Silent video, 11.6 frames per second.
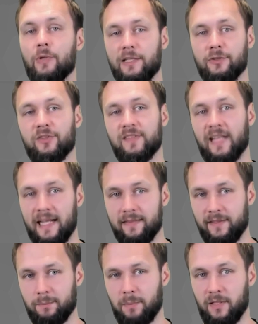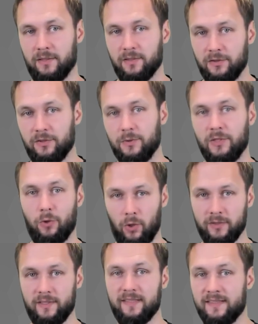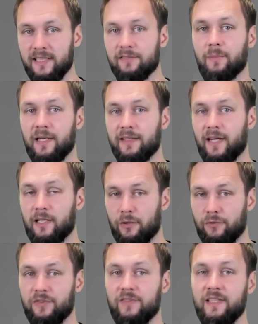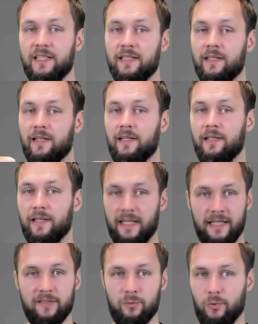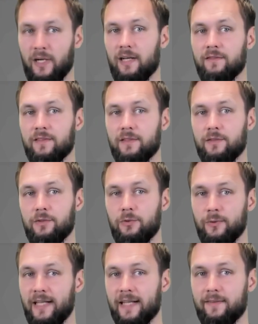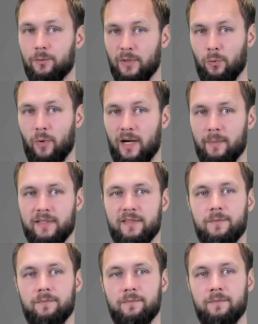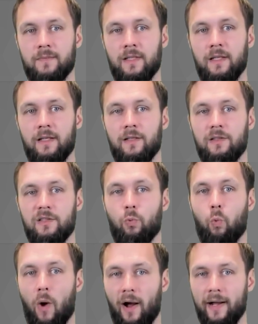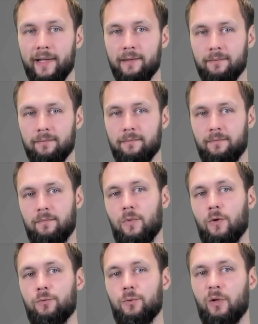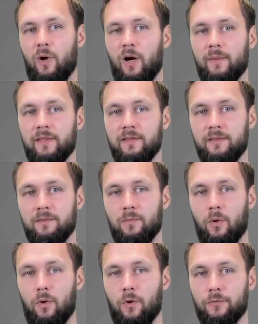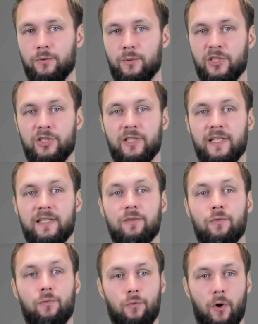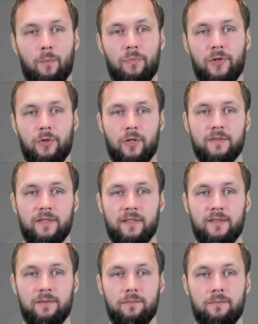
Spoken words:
understand this part. So the context given by the RFC is relevant to get the requirements. The why of requirements often originates from the context.